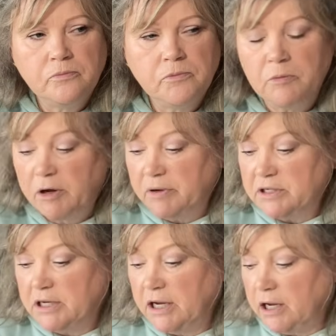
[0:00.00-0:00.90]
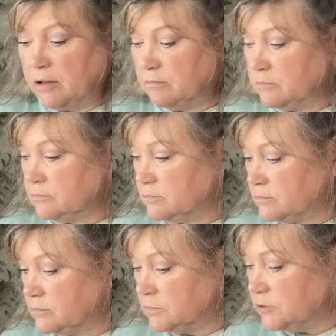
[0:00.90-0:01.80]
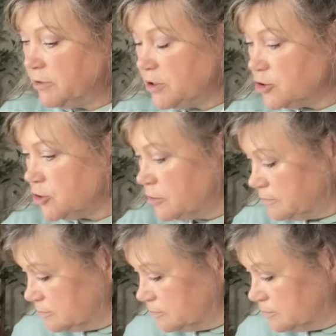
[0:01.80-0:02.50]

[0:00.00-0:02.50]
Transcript: it might be today. I'm not sure.